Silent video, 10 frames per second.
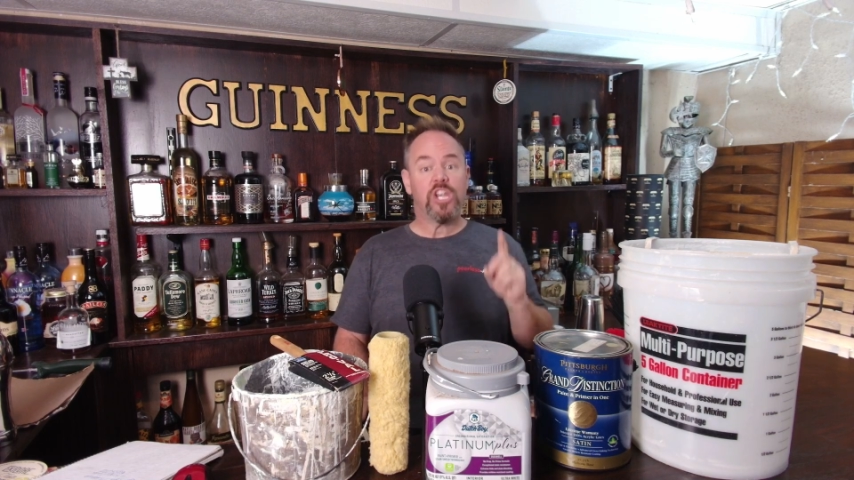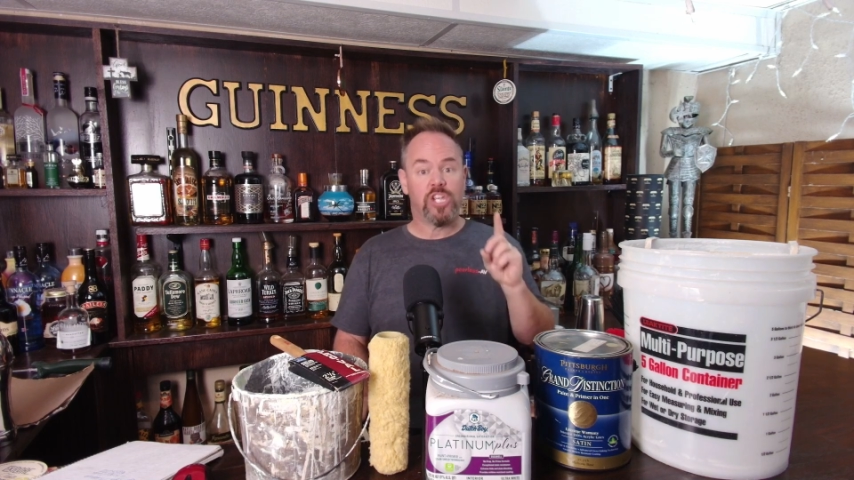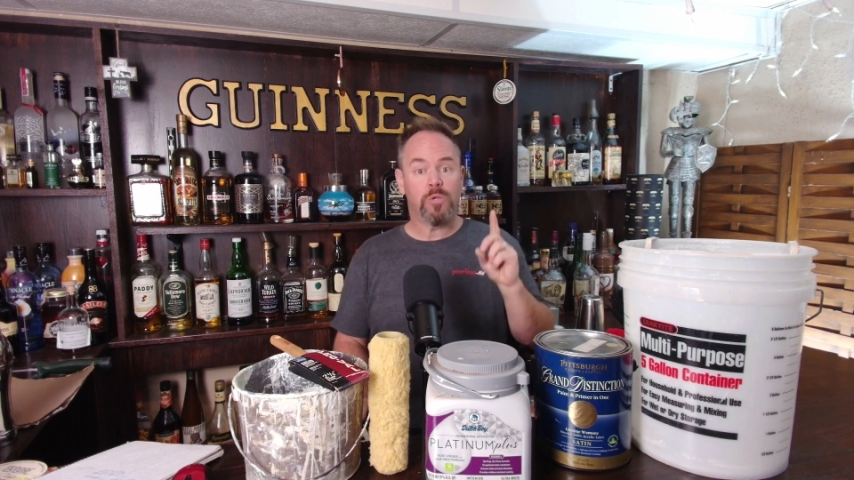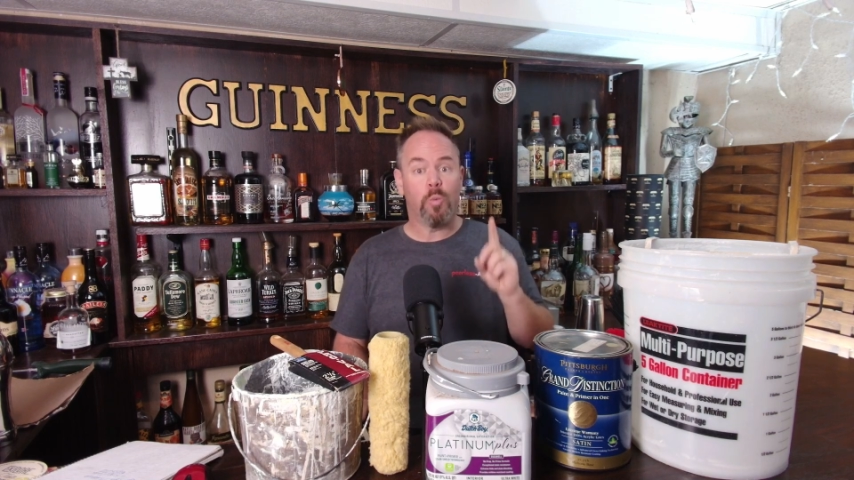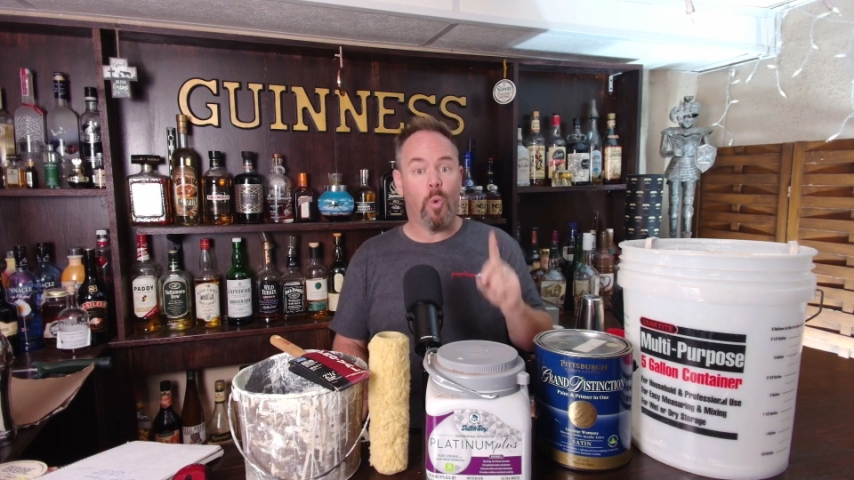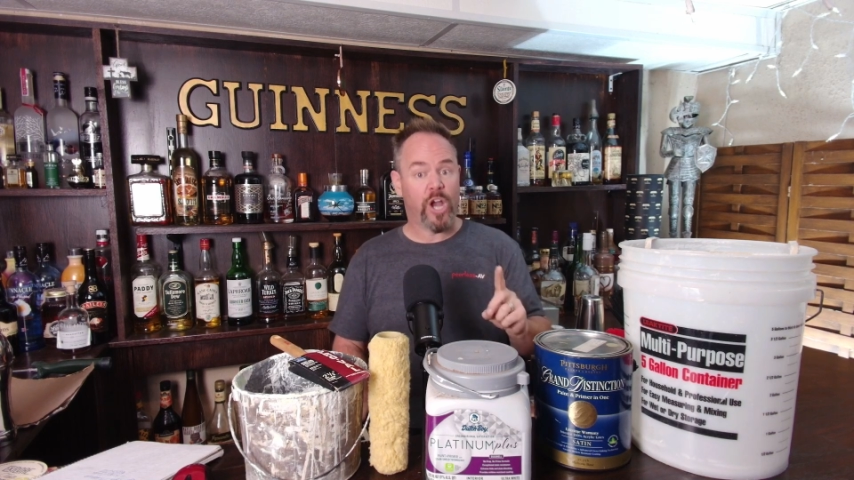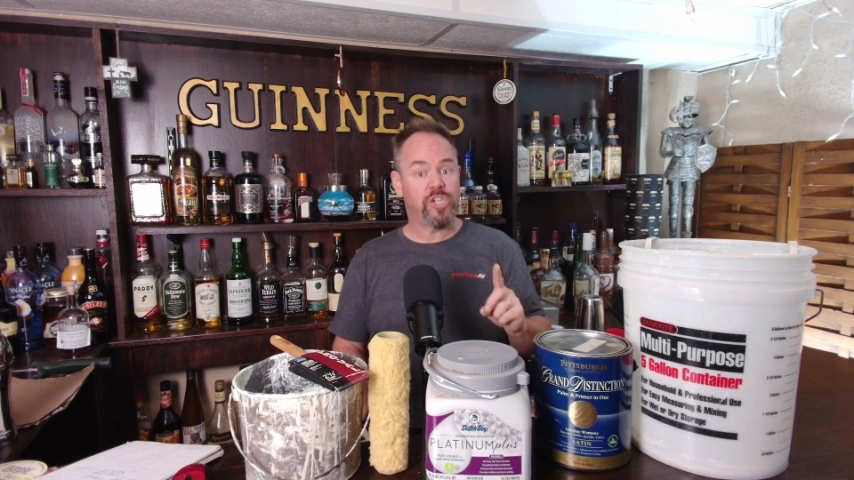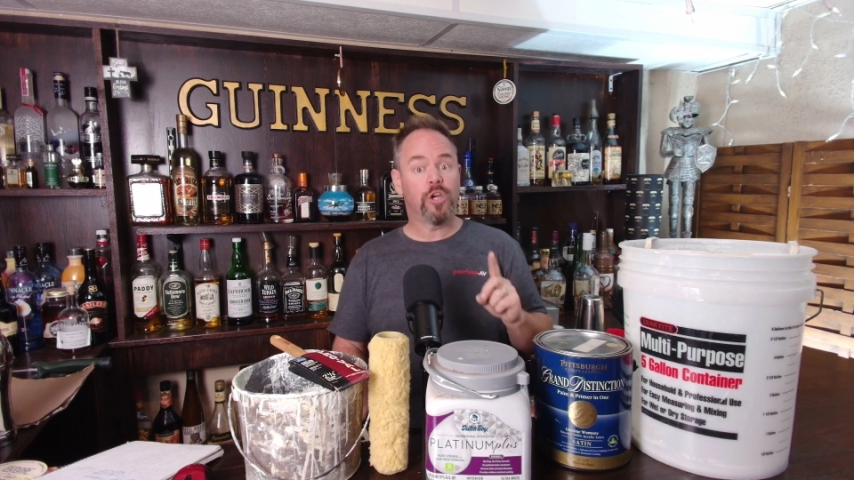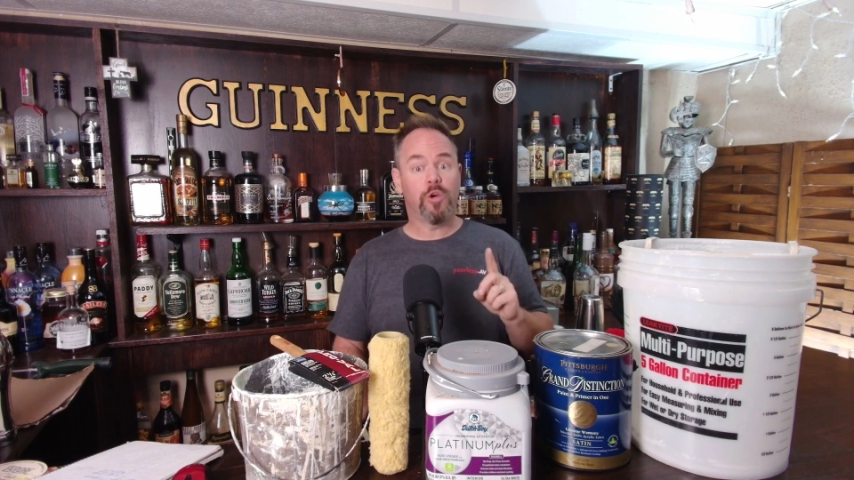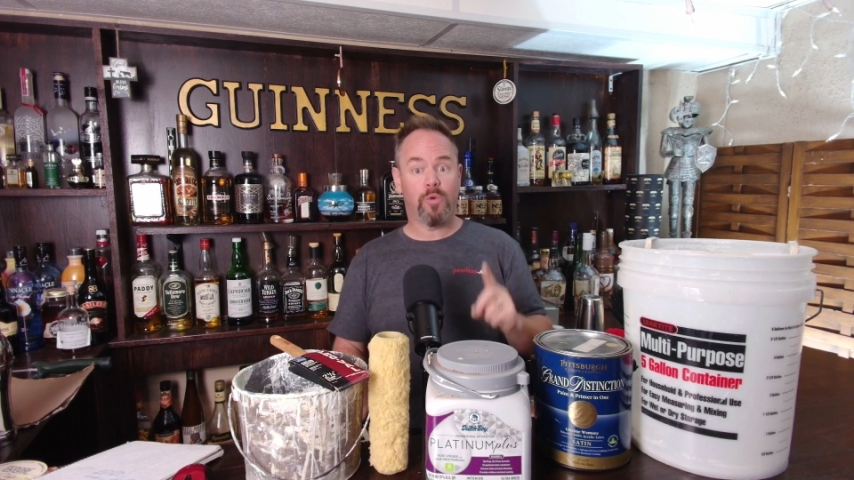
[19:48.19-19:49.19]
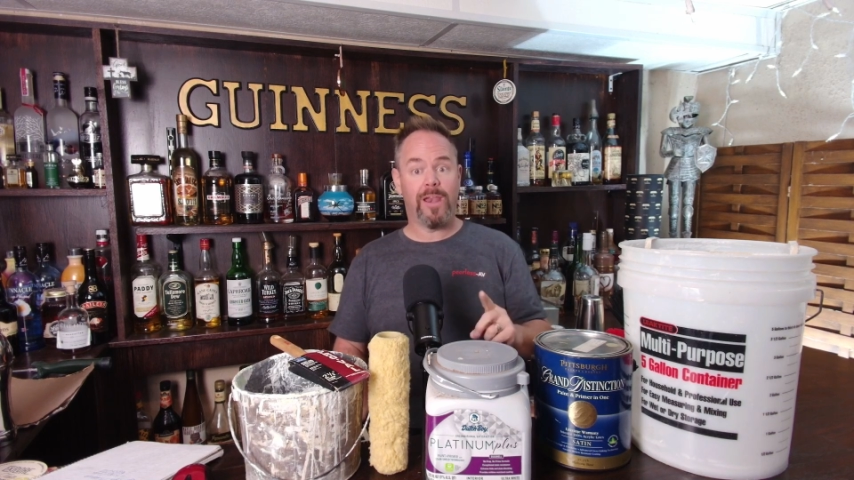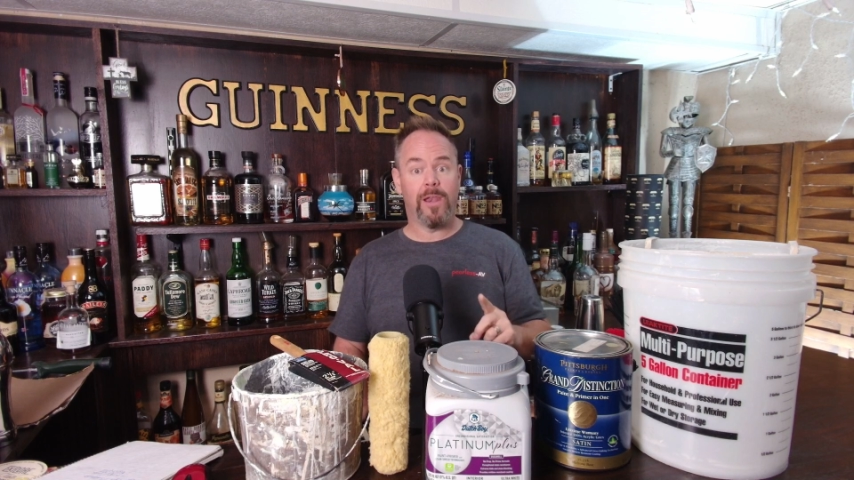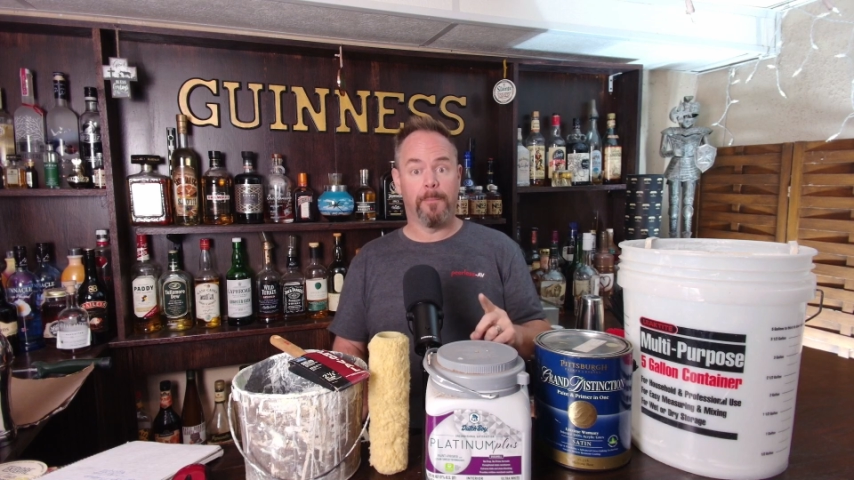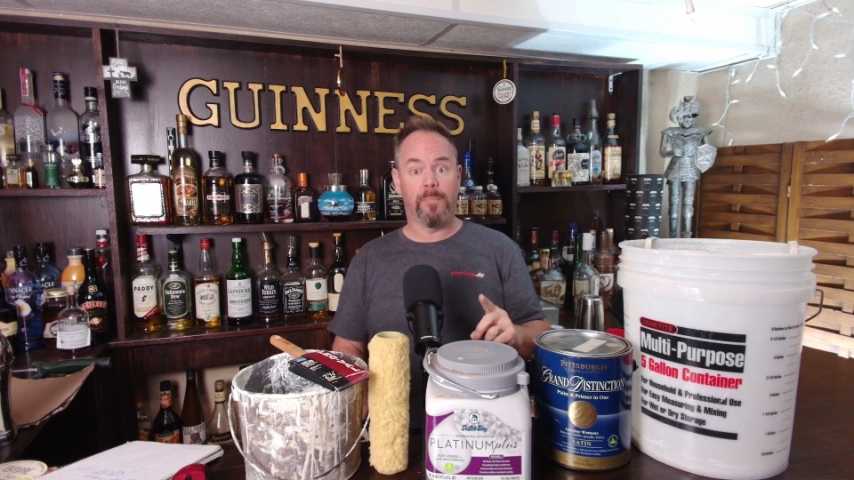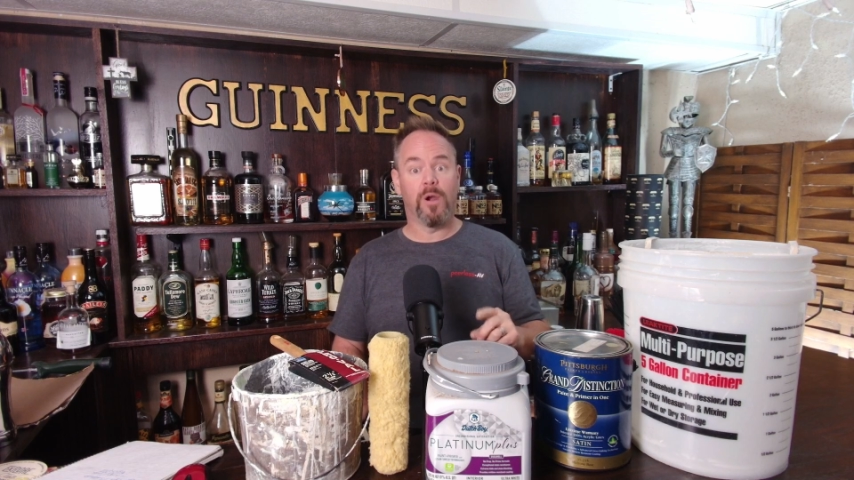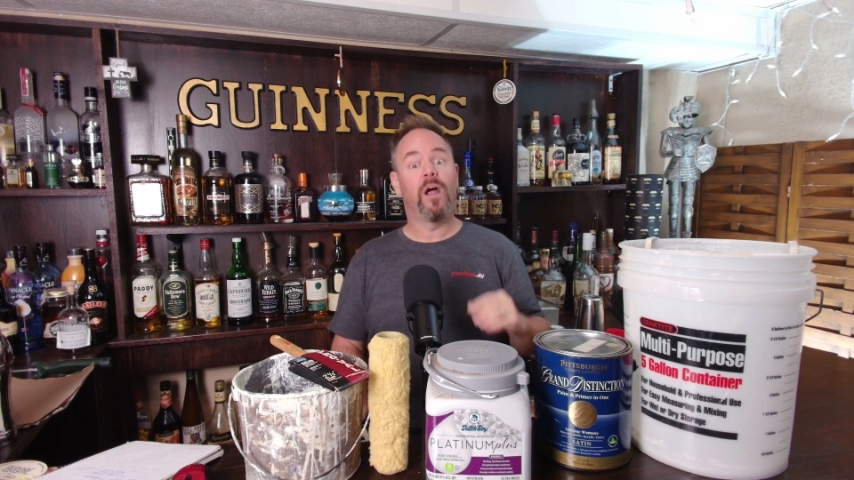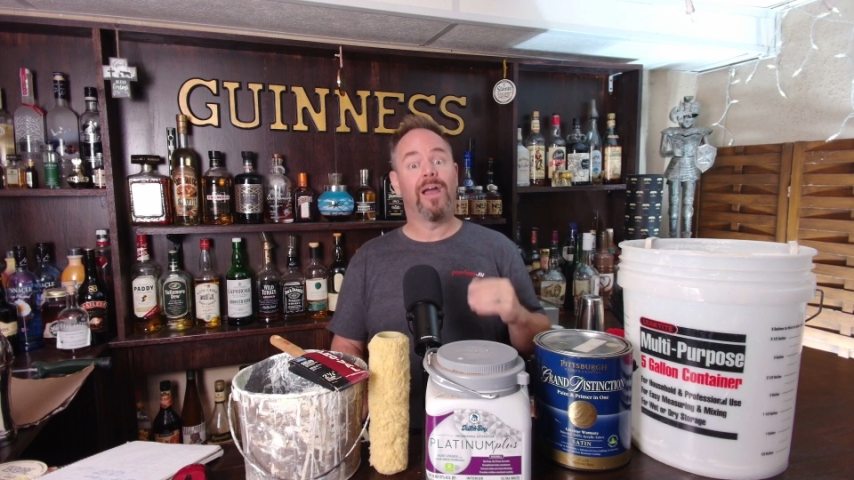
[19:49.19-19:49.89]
Just watch your grit number.